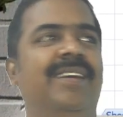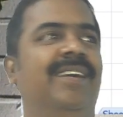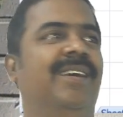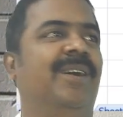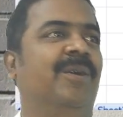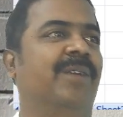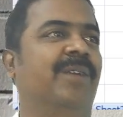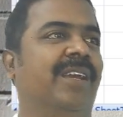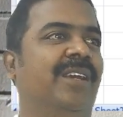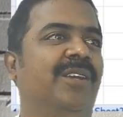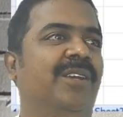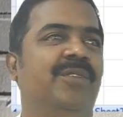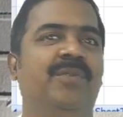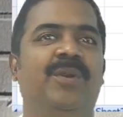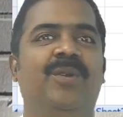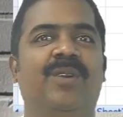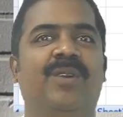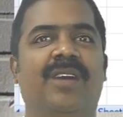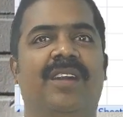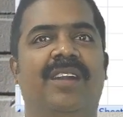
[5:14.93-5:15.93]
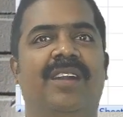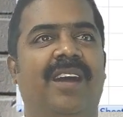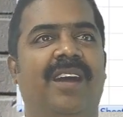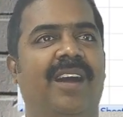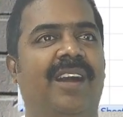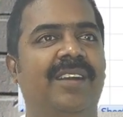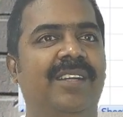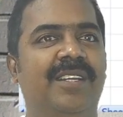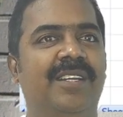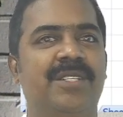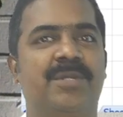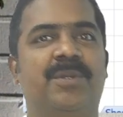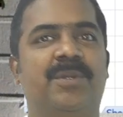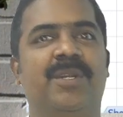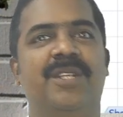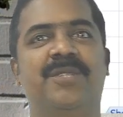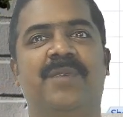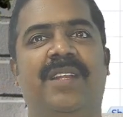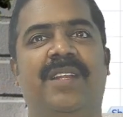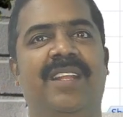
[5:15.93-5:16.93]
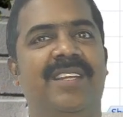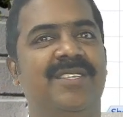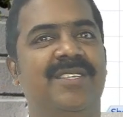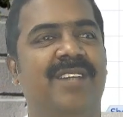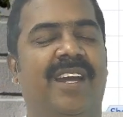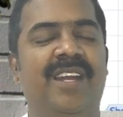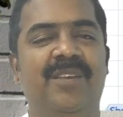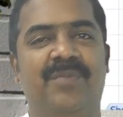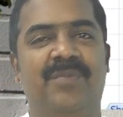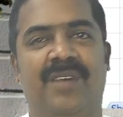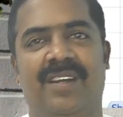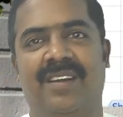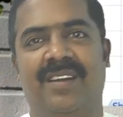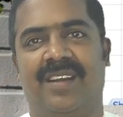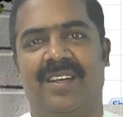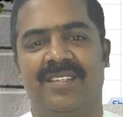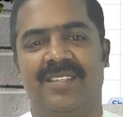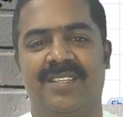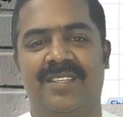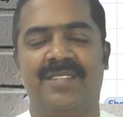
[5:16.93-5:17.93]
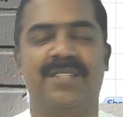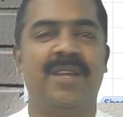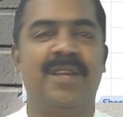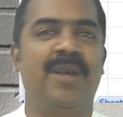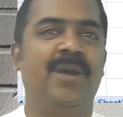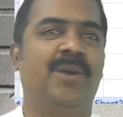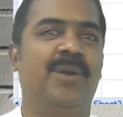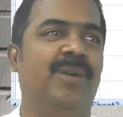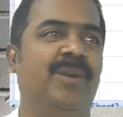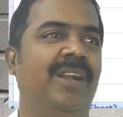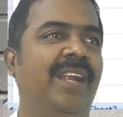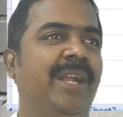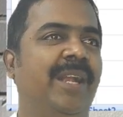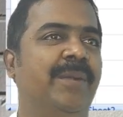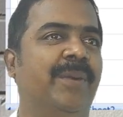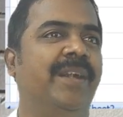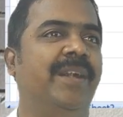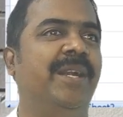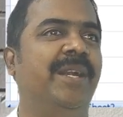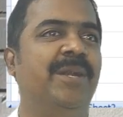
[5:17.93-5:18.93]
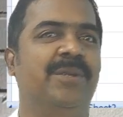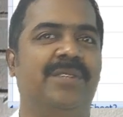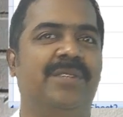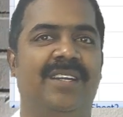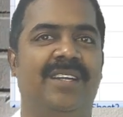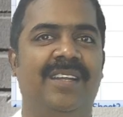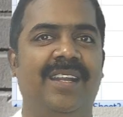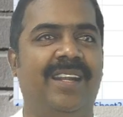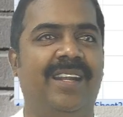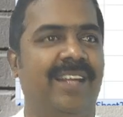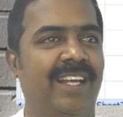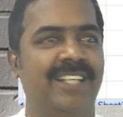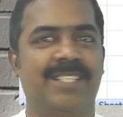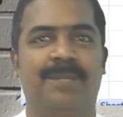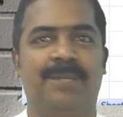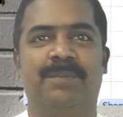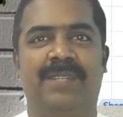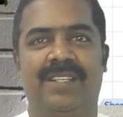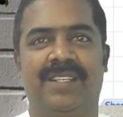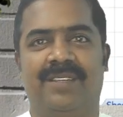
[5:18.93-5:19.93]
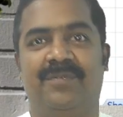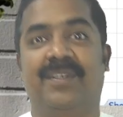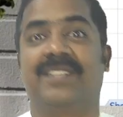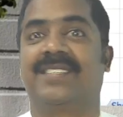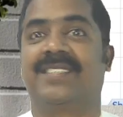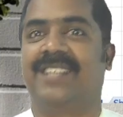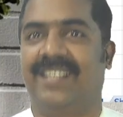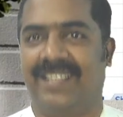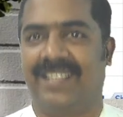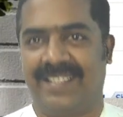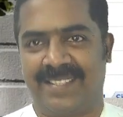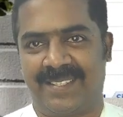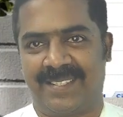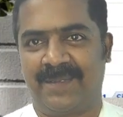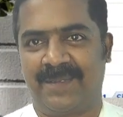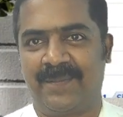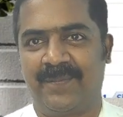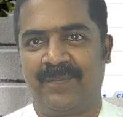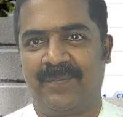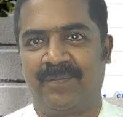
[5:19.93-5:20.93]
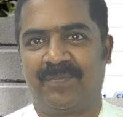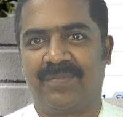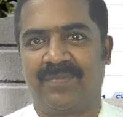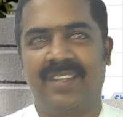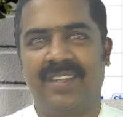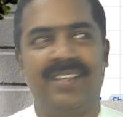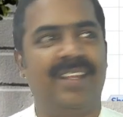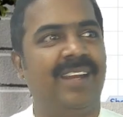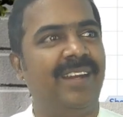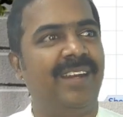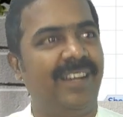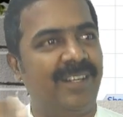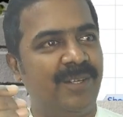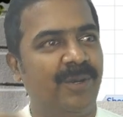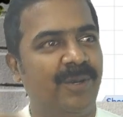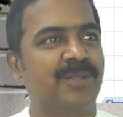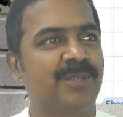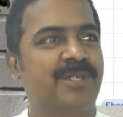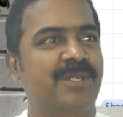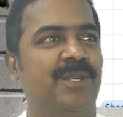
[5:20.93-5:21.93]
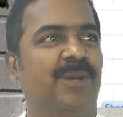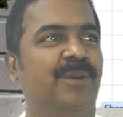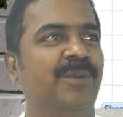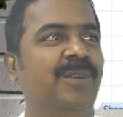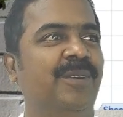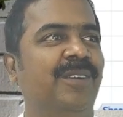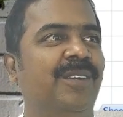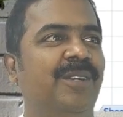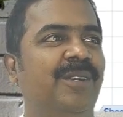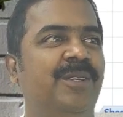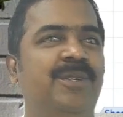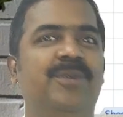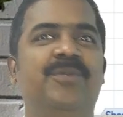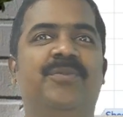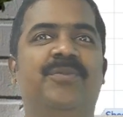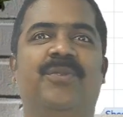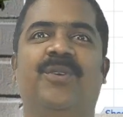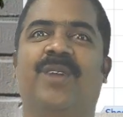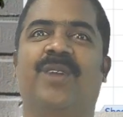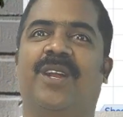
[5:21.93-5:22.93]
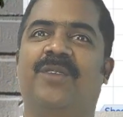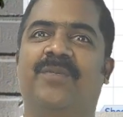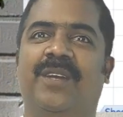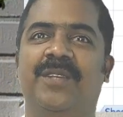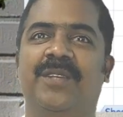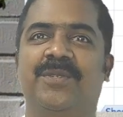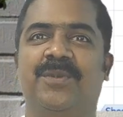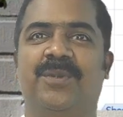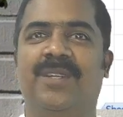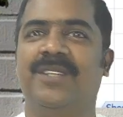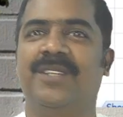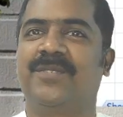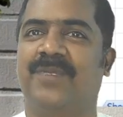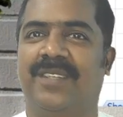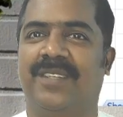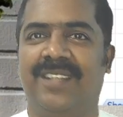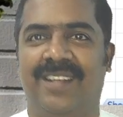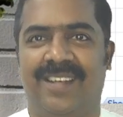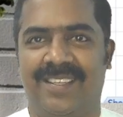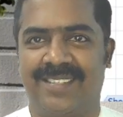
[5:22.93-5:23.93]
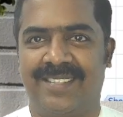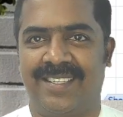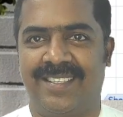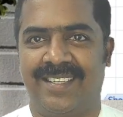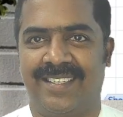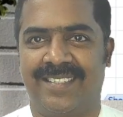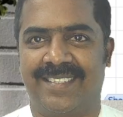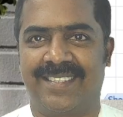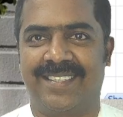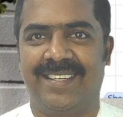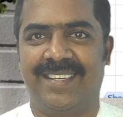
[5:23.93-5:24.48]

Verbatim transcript: Okay, if you look at 100 students when they join for classes, only 20 to 30 takes up the first test. Then it goes down to 4 or 5 students for the last test.